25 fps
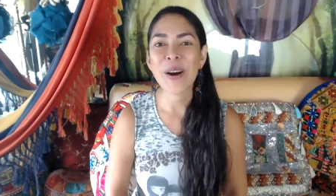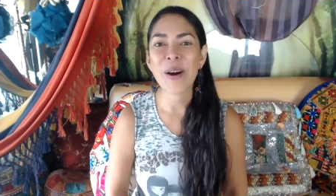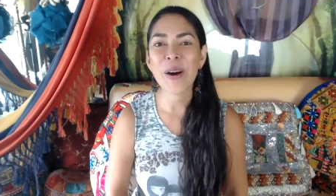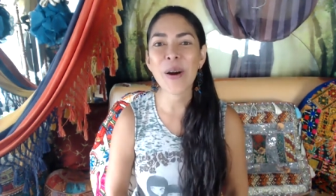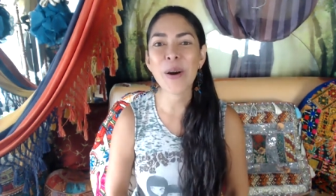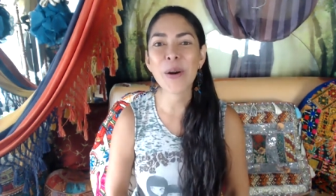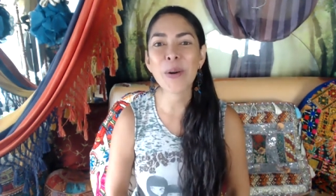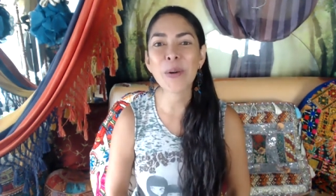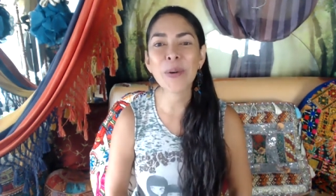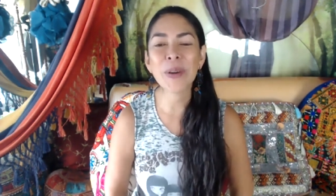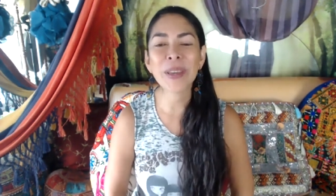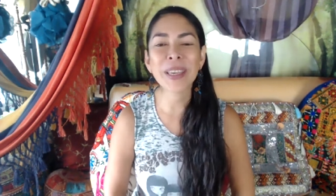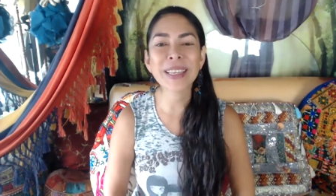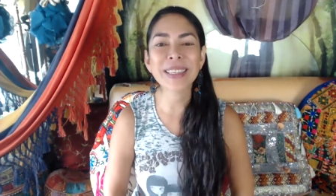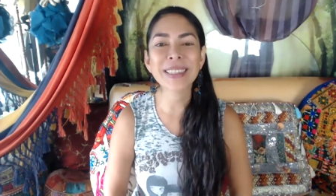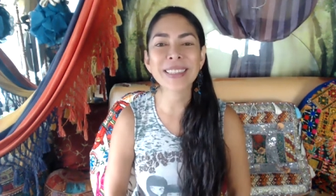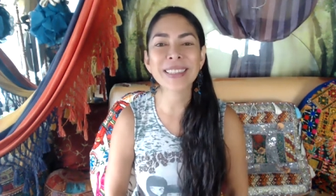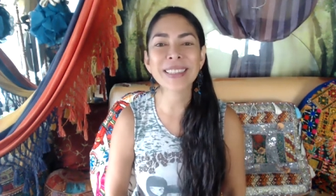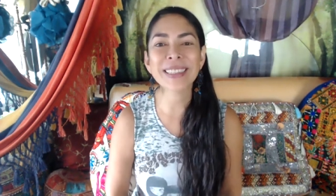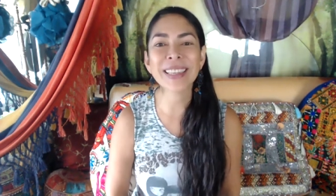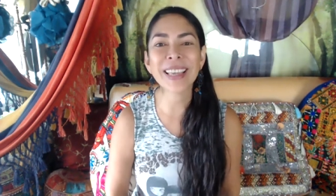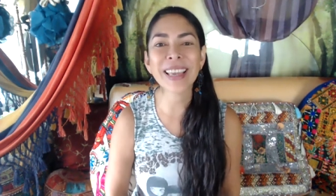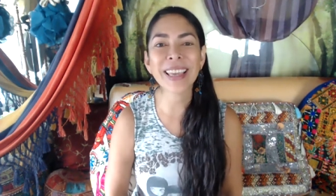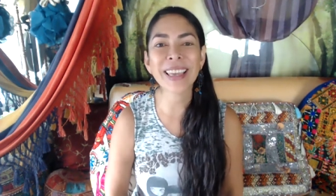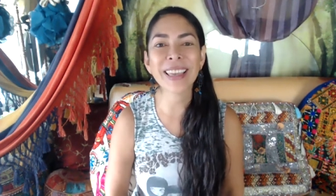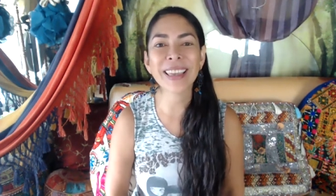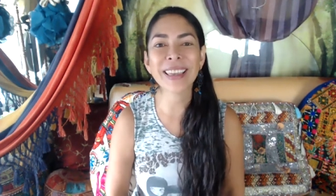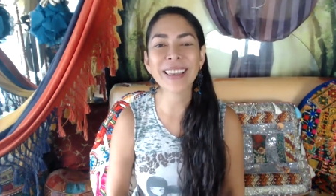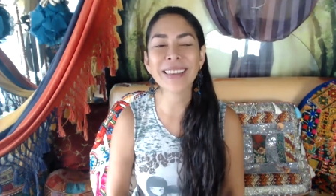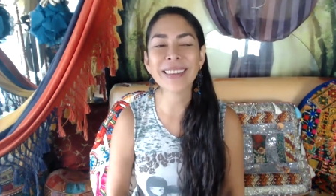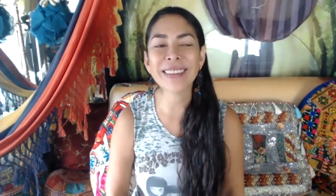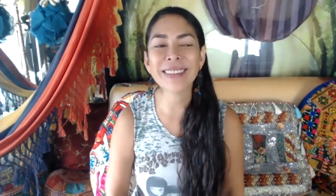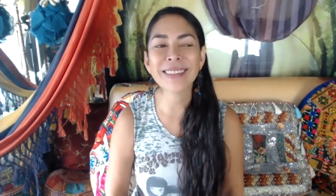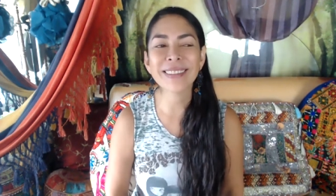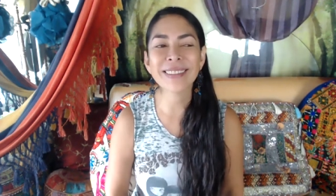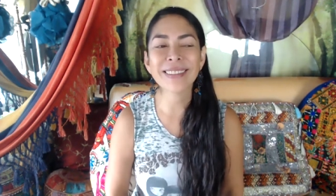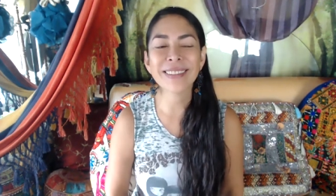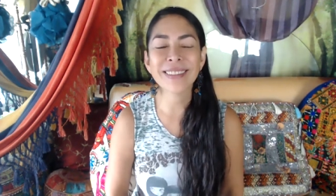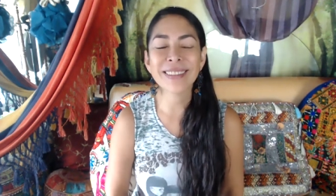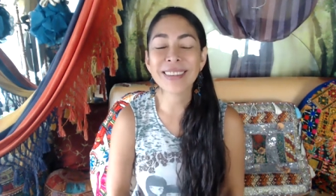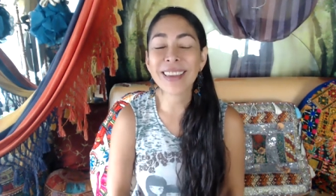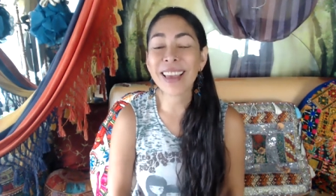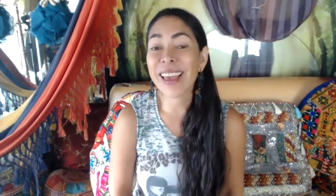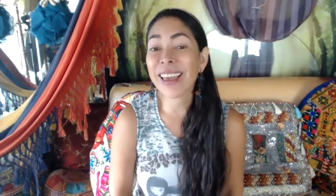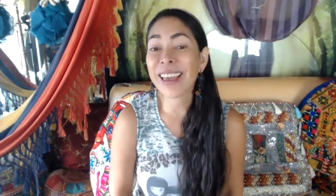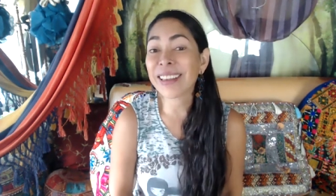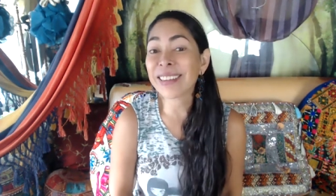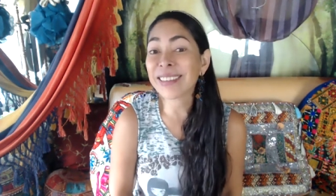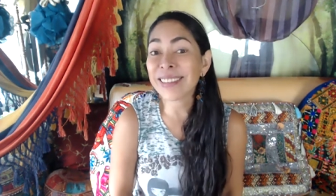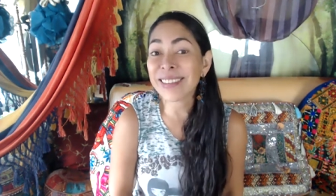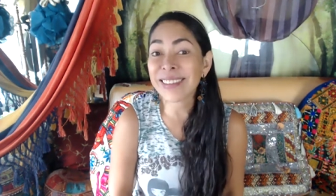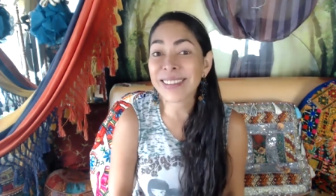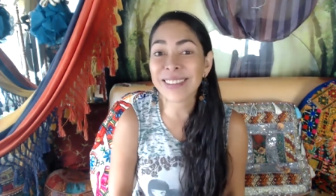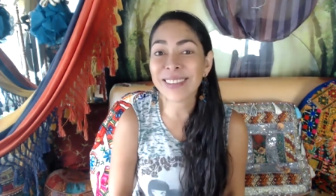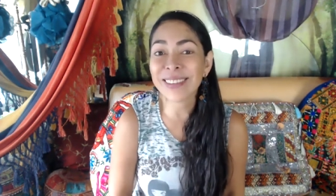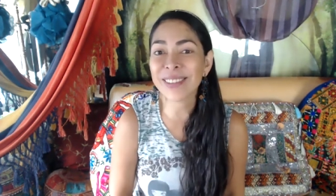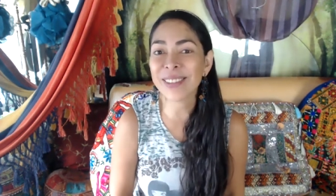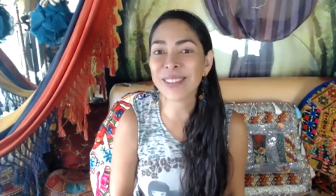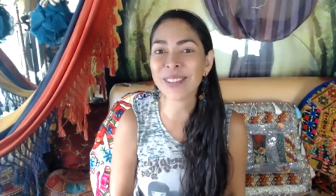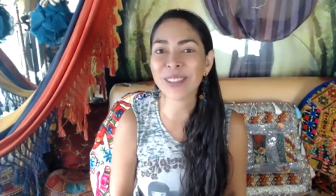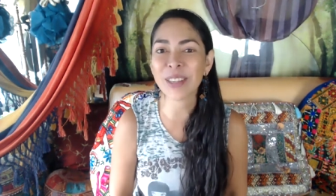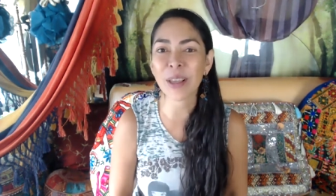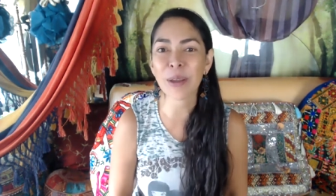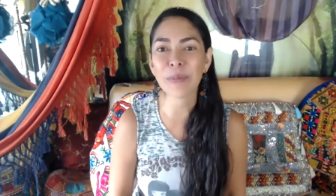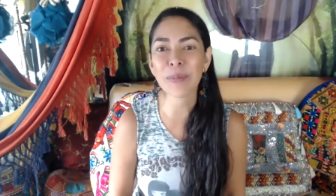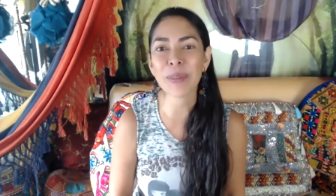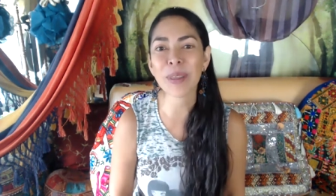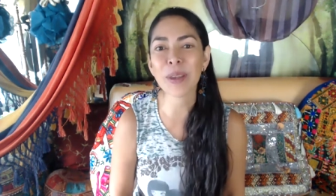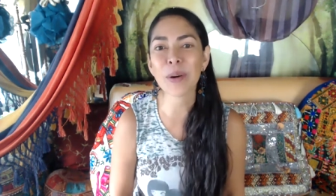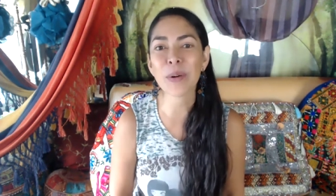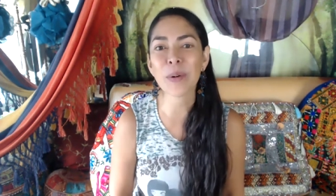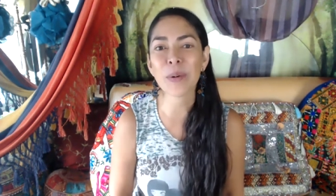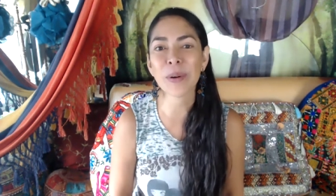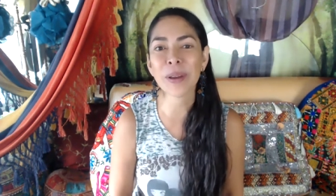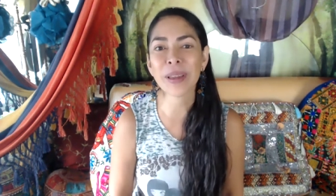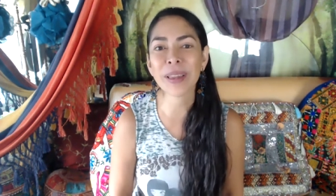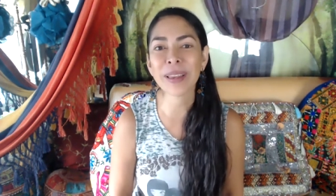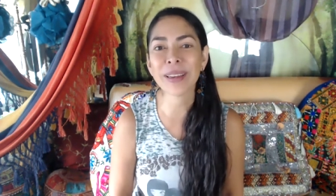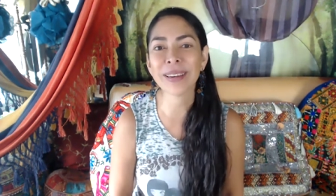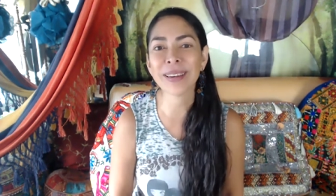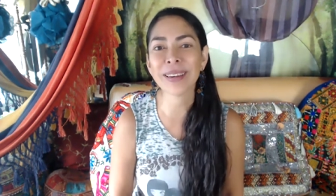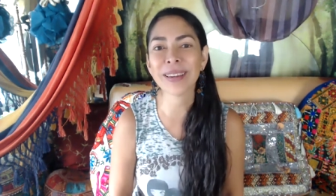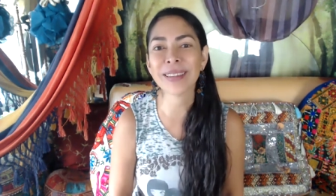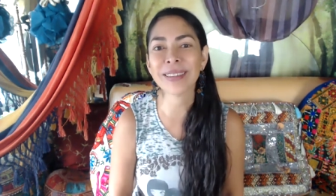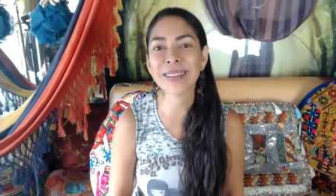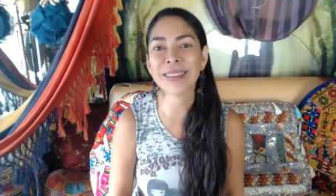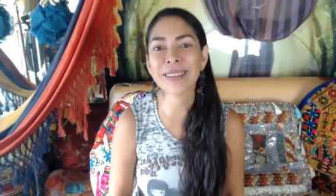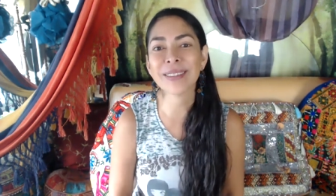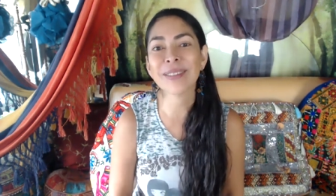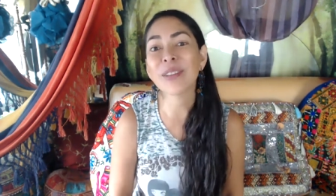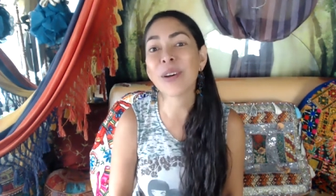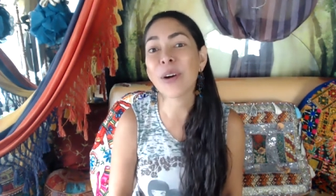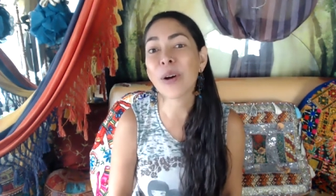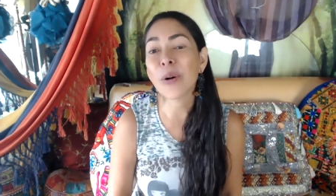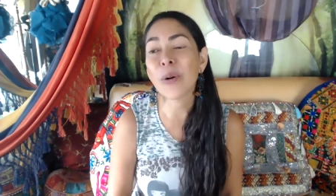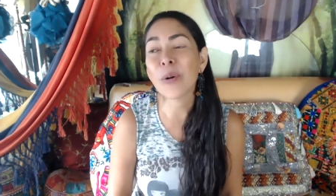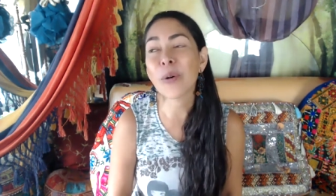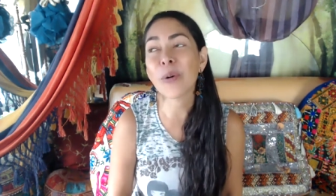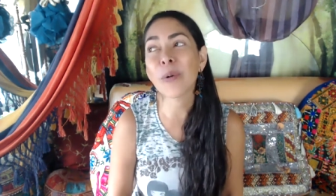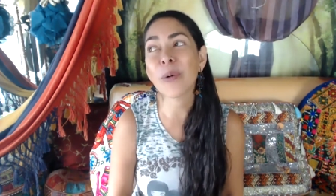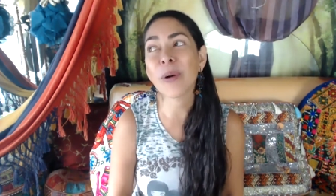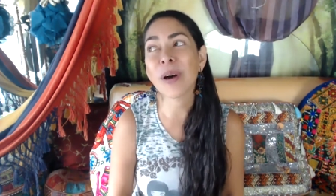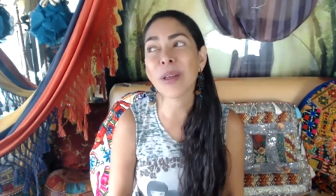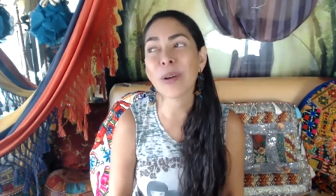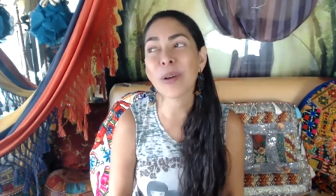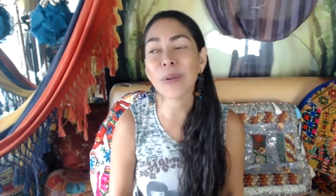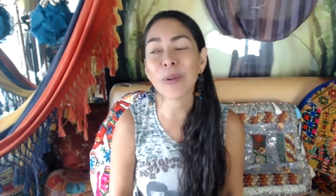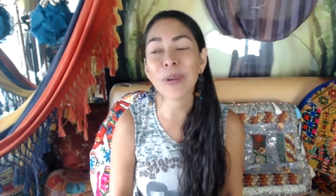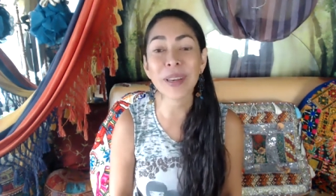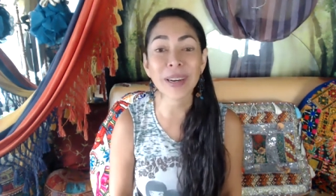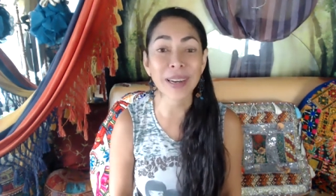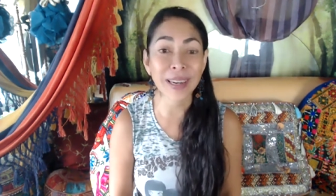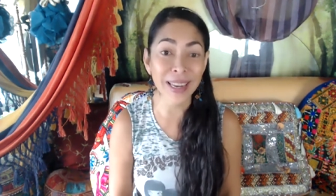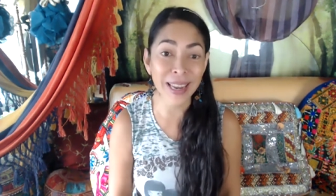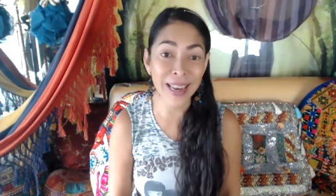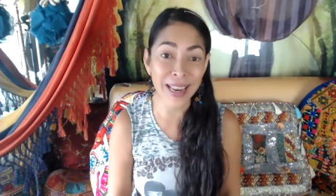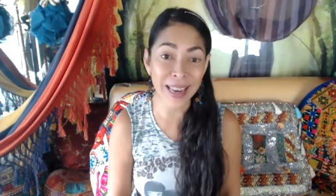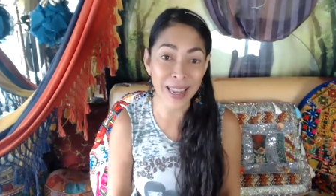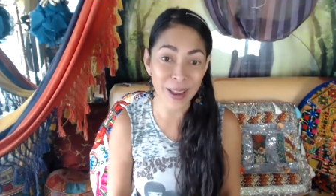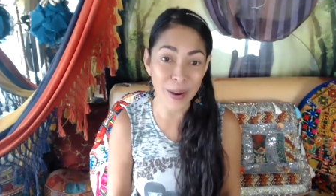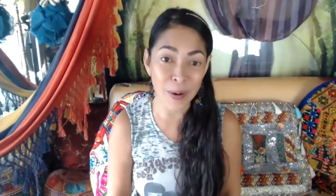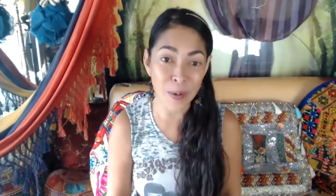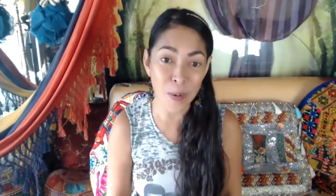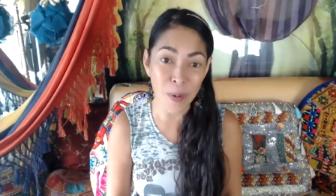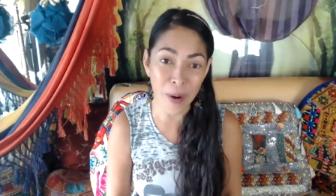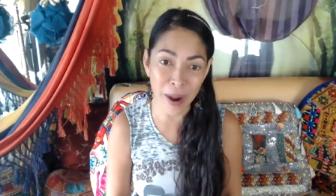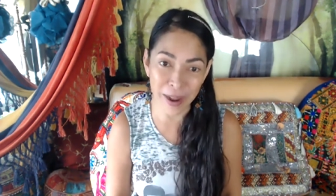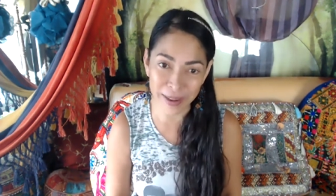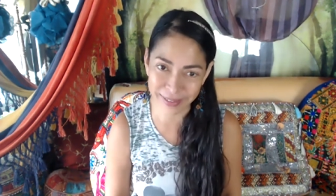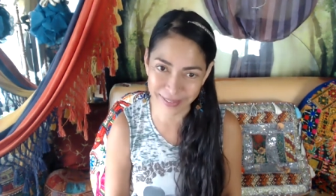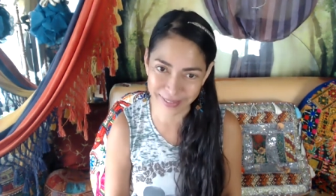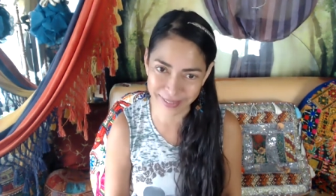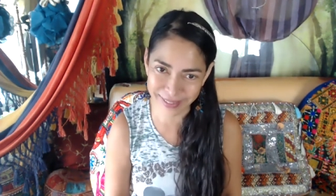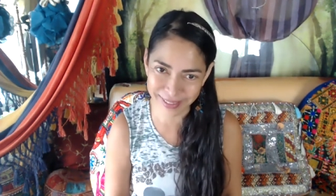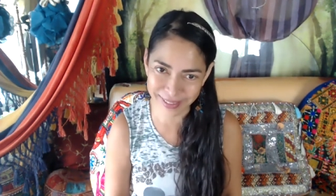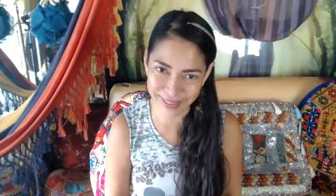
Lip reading: Or we can say yes to something when it's not what we really want.